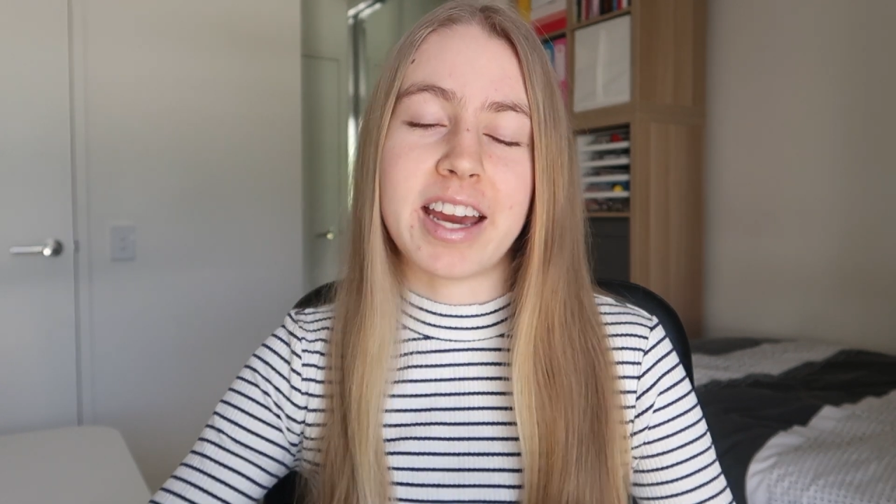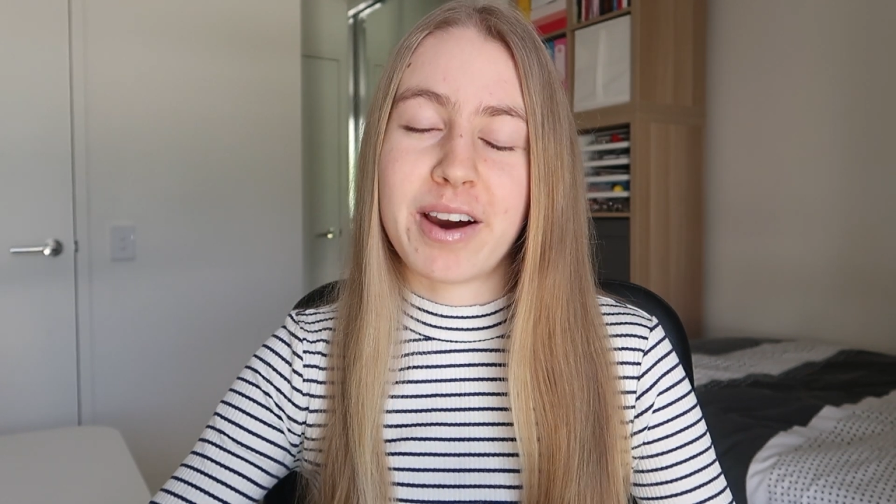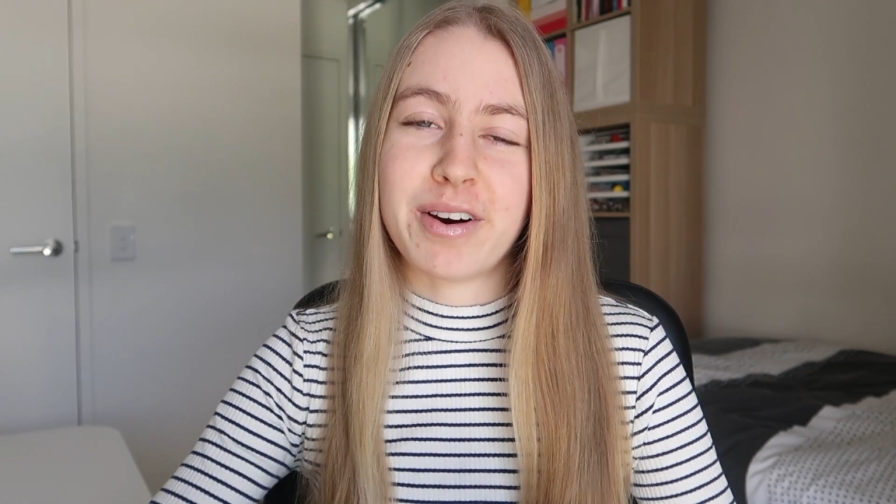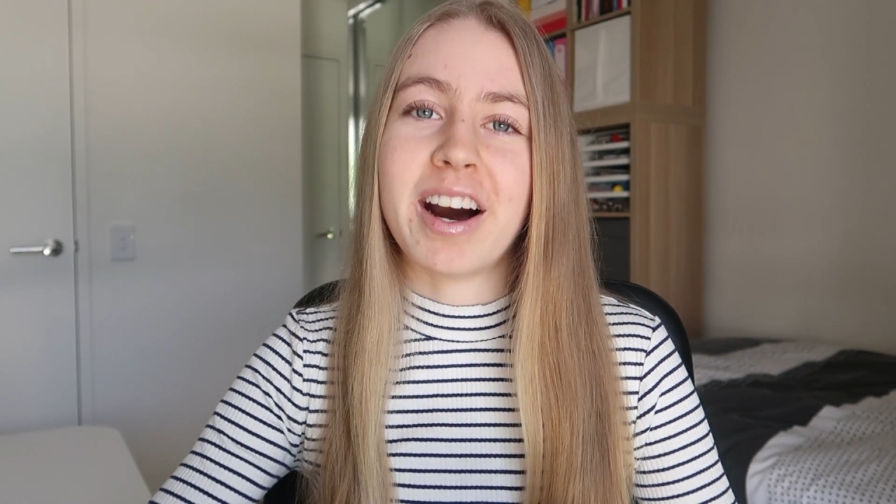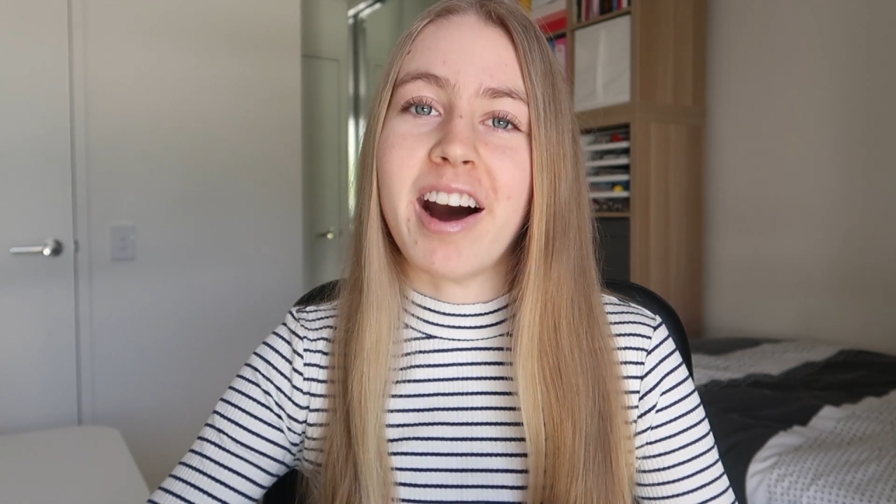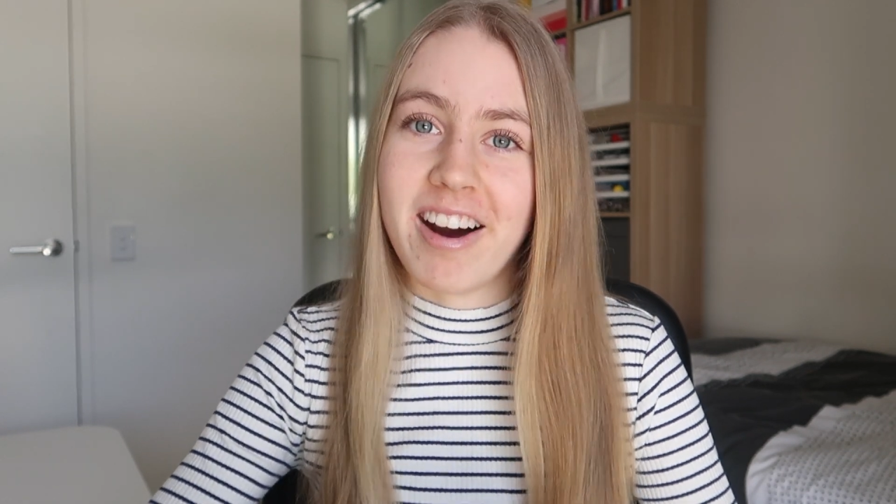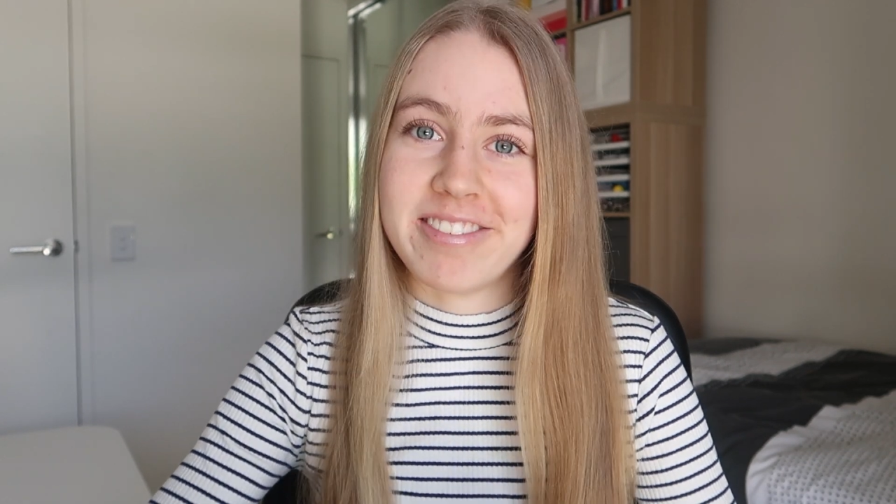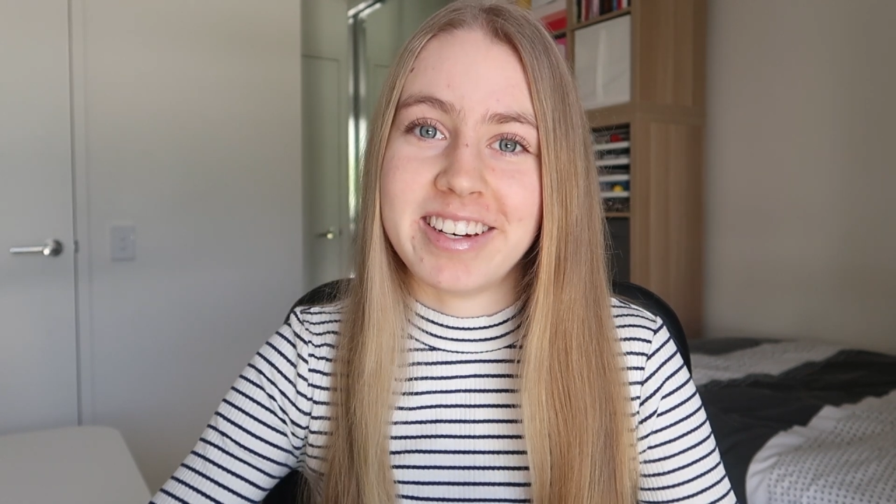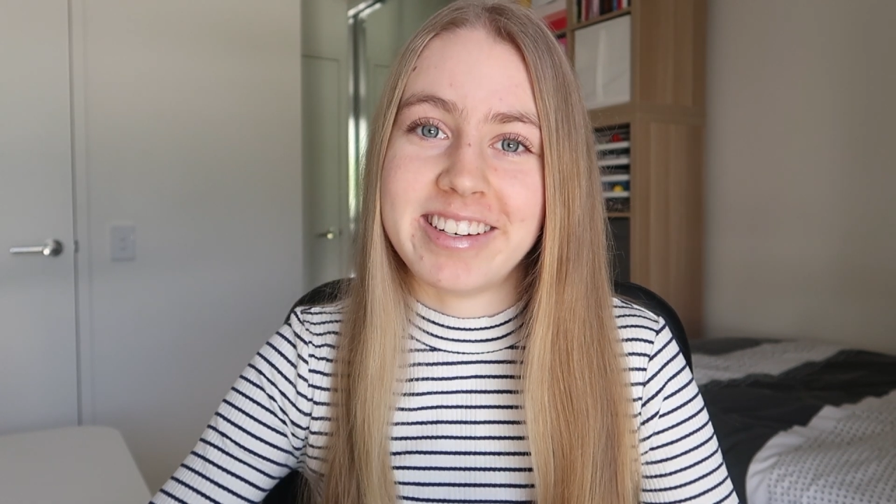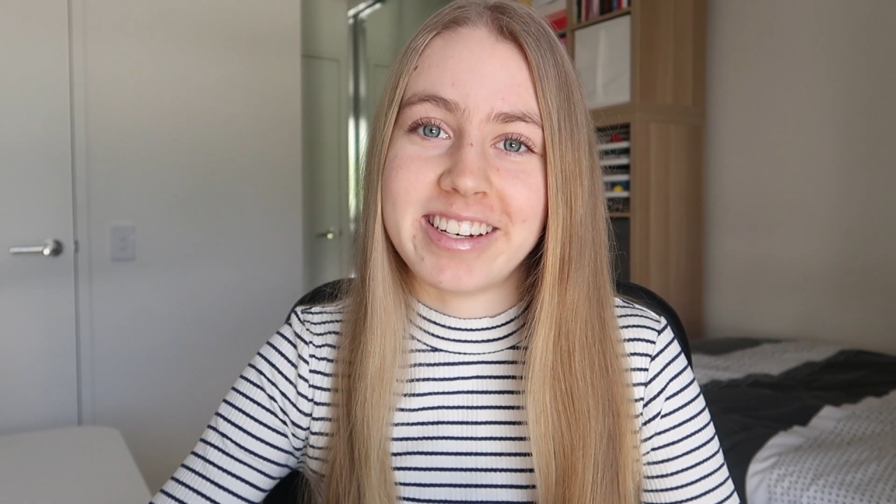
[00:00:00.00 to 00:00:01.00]
hour
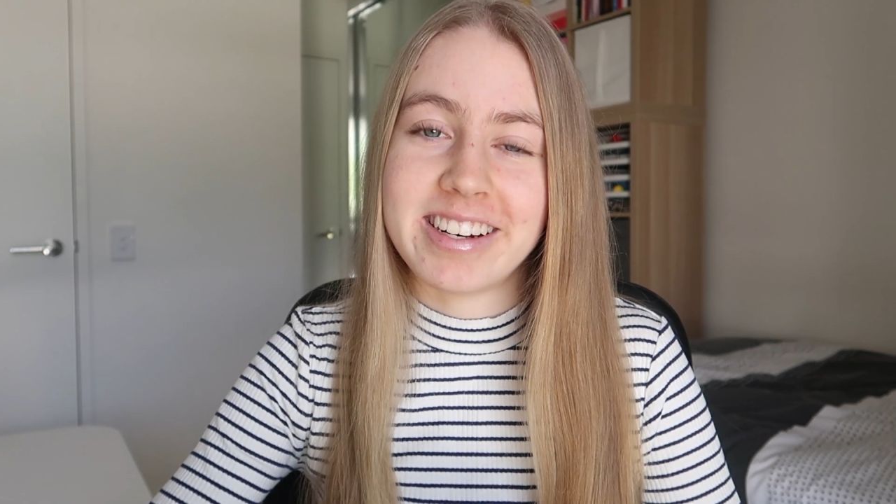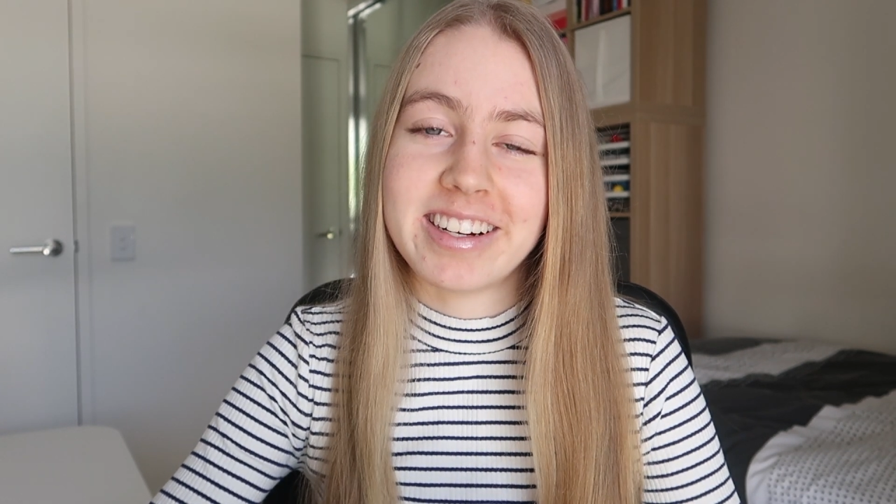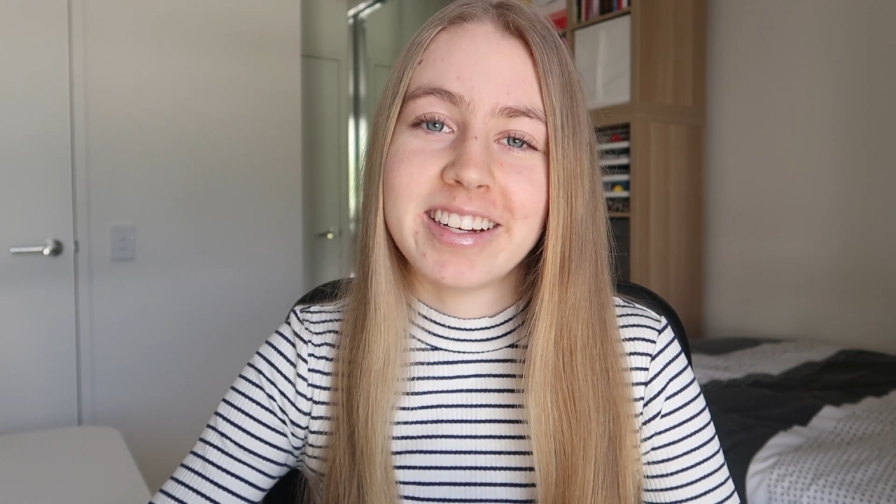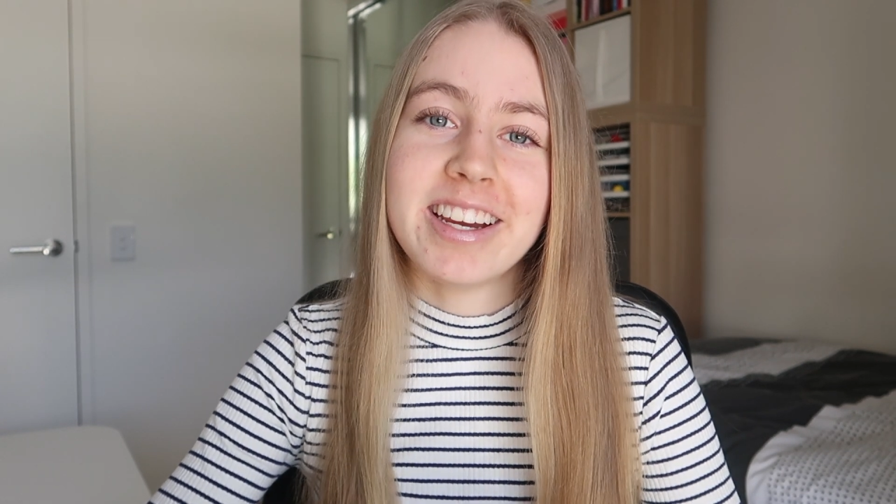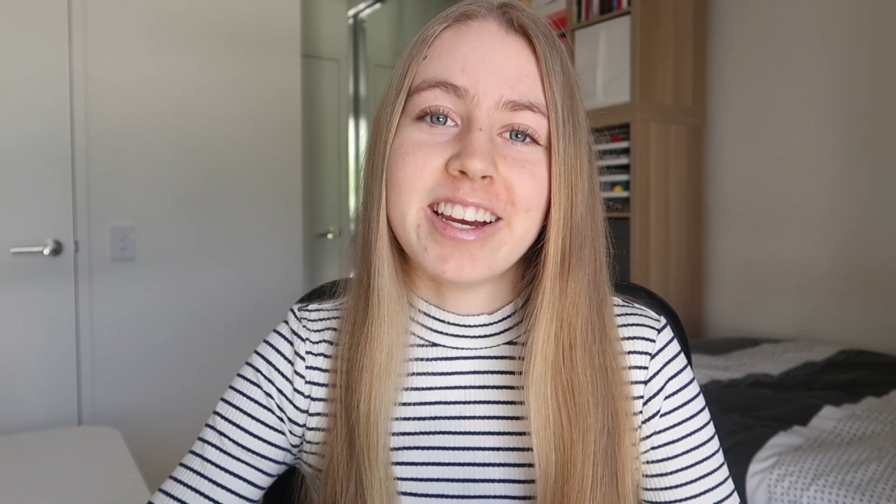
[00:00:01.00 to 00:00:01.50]
after dinner.